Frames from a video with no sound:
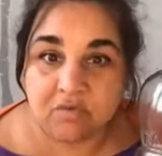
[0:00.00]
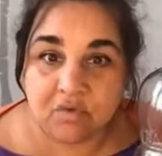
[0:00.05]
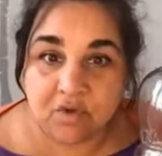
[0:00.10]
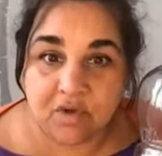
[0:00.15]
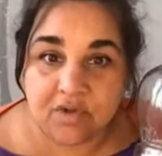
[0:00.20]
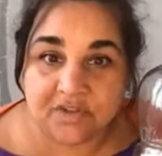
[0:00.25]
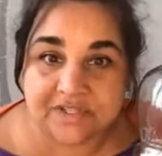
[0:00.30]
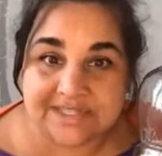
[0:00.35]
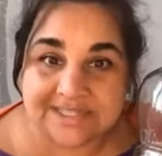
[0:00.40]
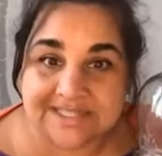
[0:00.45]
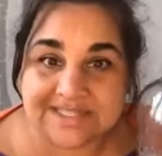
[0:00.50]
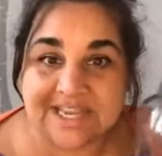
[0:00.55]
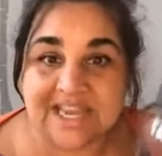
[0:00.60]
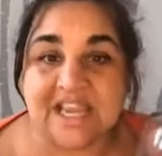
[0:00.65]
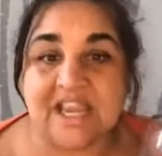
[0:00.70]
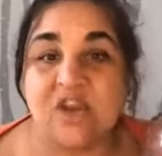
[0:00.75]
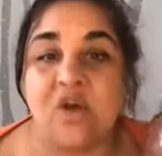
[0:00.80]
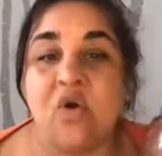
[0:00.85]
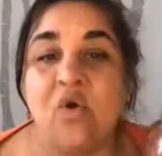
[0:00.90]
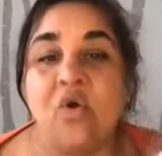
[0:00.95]

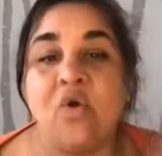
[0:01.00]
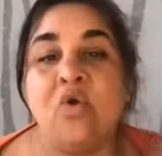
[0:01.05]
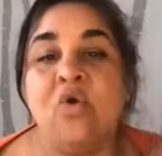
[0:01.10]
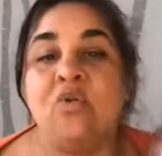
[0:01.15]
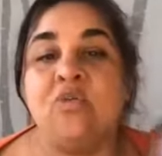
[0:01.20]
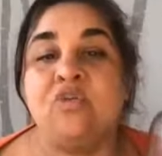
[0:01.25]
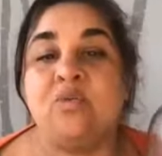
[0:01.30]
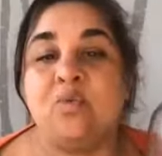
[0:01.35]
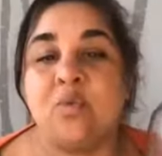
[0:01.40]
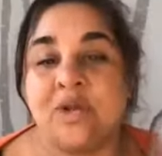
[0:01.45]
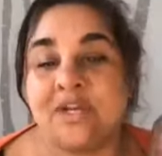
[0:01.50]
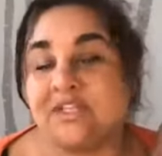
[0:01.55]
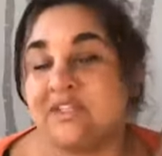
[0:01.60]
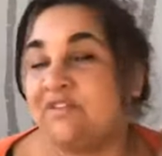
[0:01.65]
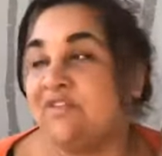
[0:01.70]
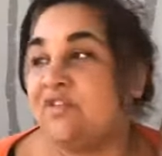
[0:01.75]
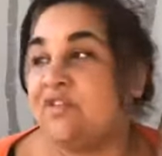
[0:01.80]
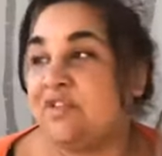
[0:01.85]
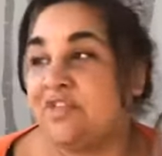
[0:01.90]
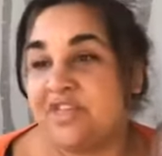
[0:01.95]
see all the
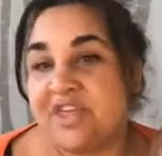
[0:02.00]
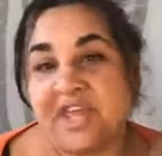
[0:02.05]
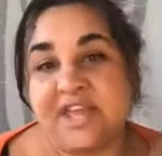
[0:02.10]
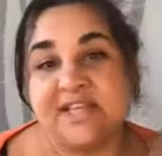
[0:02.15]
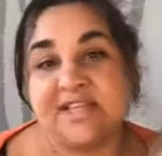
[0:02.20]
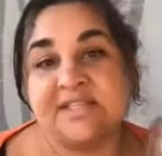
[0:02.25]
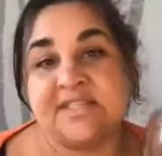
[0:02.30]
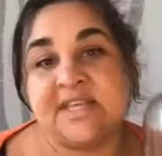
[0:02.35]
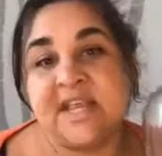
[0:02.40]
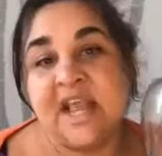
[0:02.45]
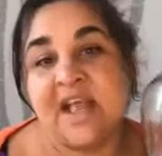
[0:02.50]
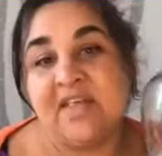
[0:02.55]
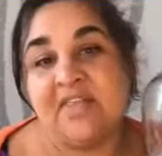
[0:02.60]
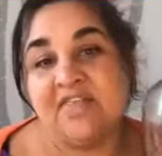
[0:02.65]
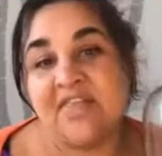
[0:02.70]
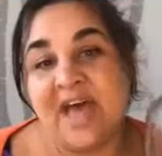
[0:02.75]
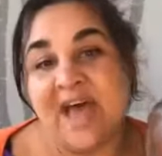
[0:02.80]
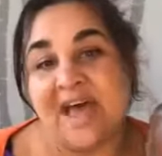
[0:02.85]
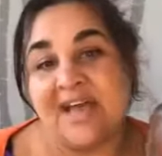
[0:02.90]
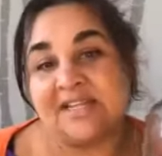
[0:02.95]
wonderful things
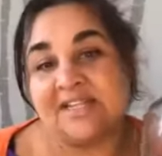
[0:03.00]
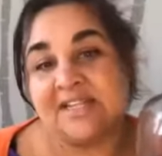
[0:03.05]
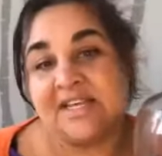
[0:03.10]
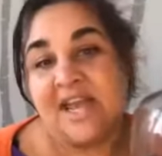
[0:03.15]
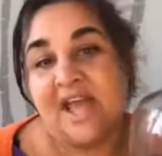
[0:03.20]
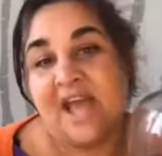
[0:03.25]
that